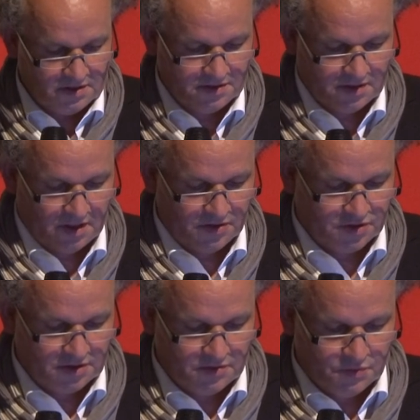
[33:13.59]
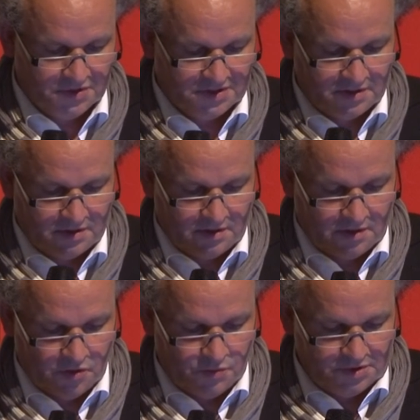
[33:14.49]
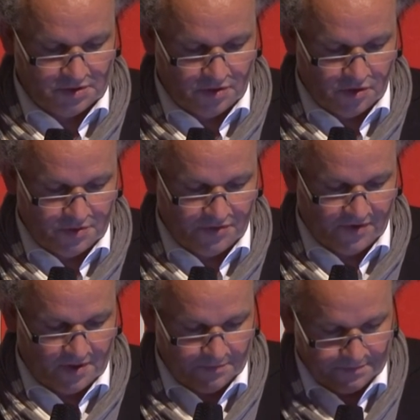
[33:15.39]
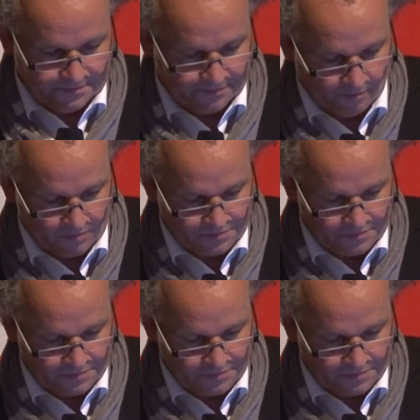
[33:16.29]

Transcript: and culture within the global urban realm.